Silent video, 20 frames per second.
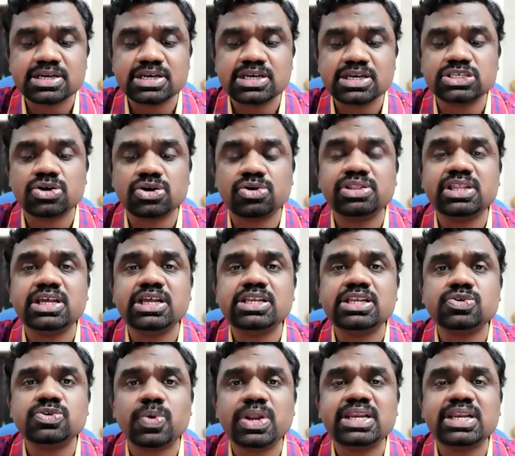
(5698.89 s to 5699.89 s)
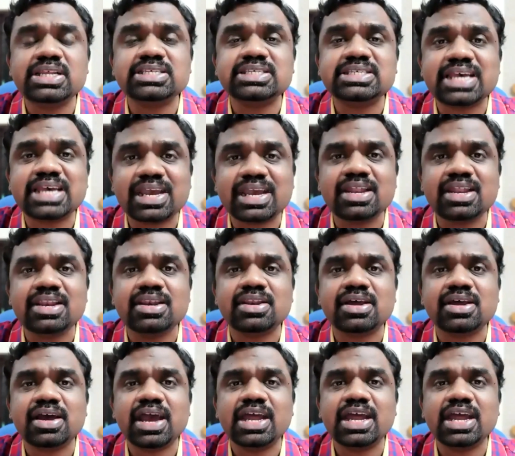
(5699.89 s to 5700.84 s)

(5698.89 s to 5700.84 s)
is on the 22nd